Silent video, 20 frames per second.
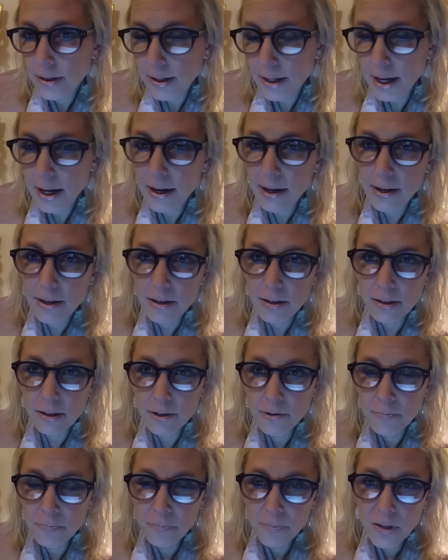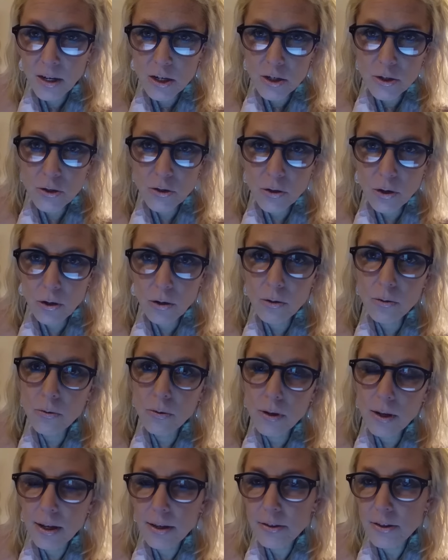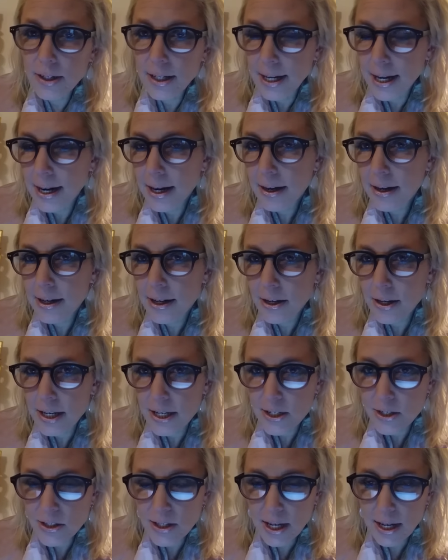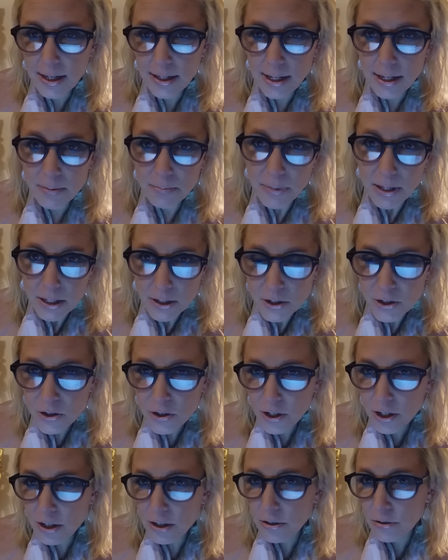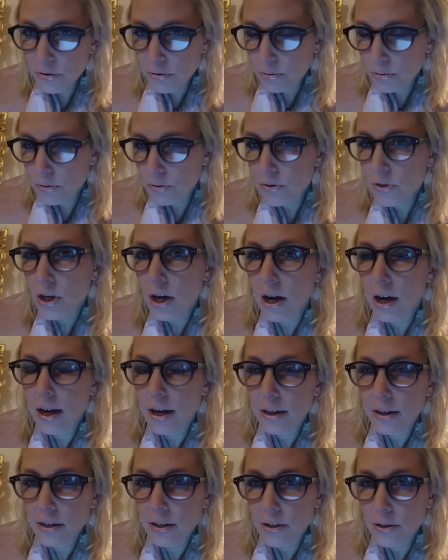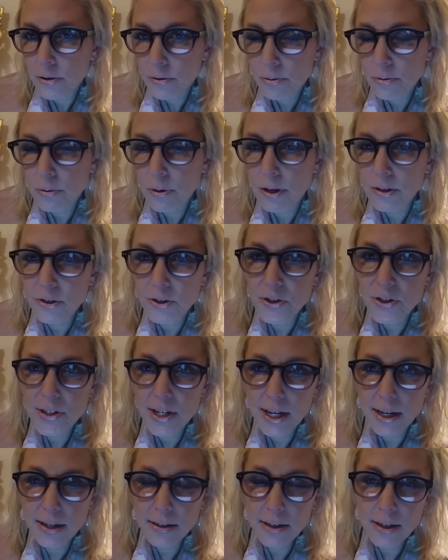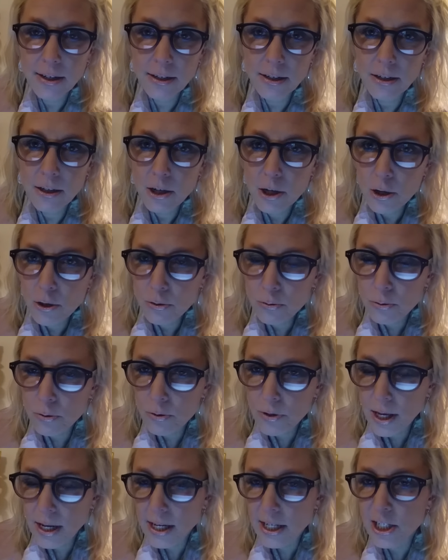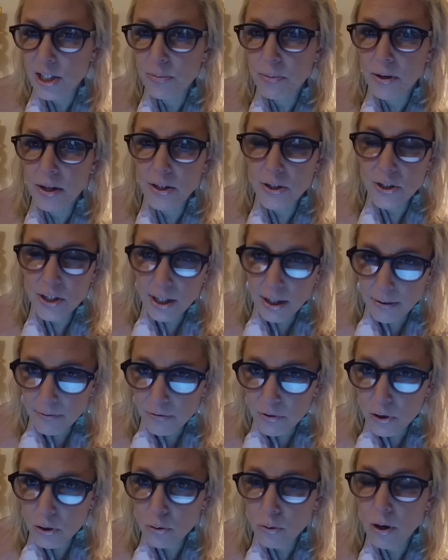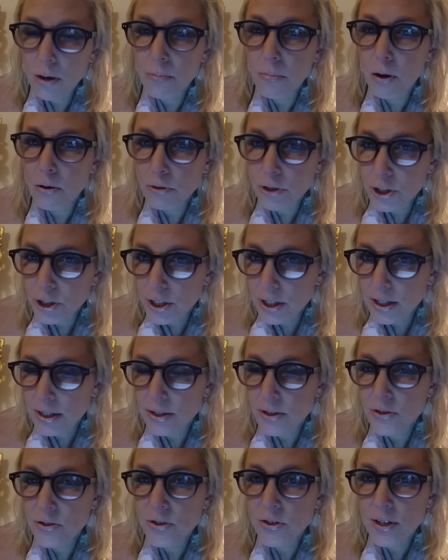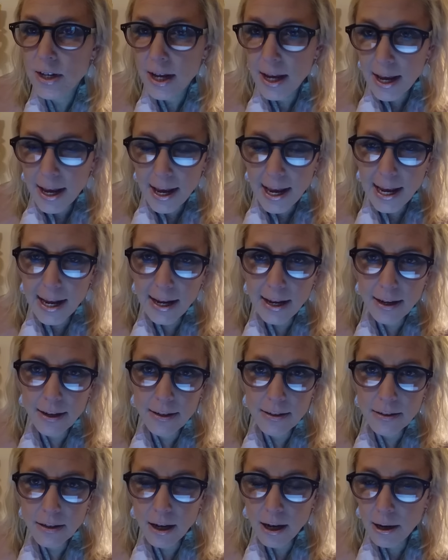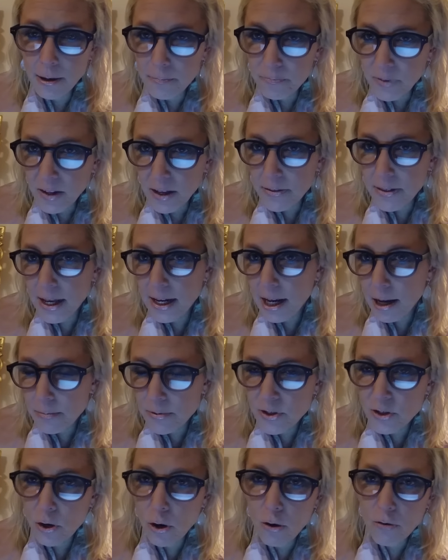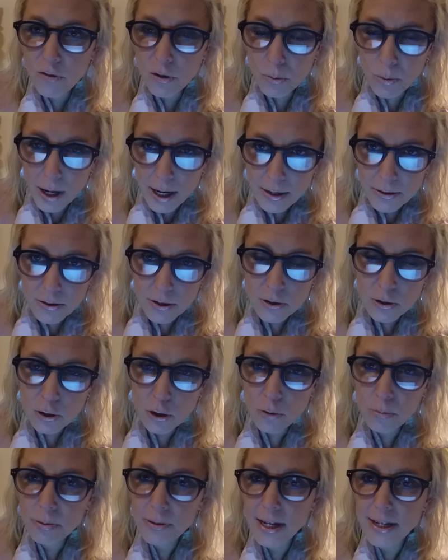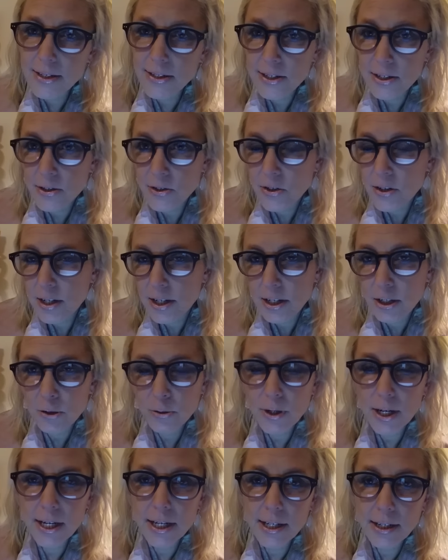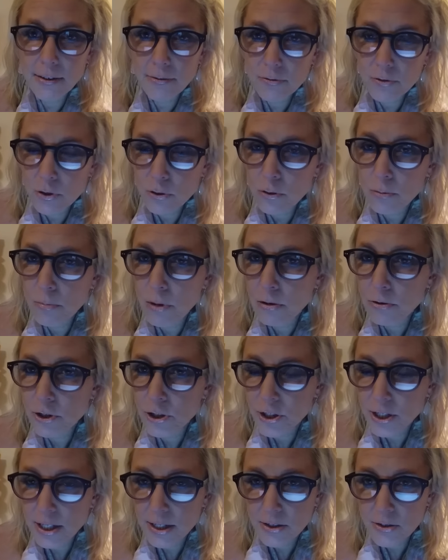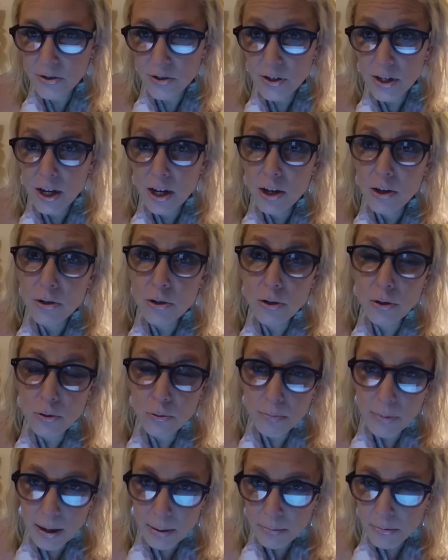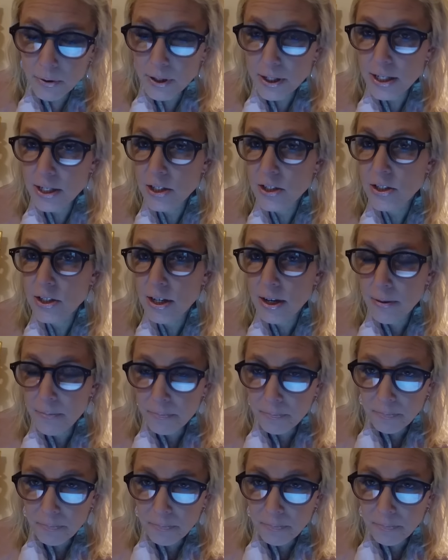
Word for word: care. So the care is then administered through talk, through understanding, through then experiencing of new emotions. And um, that helps to overwrite the neuroplasticity, creating of new emotions, new memories,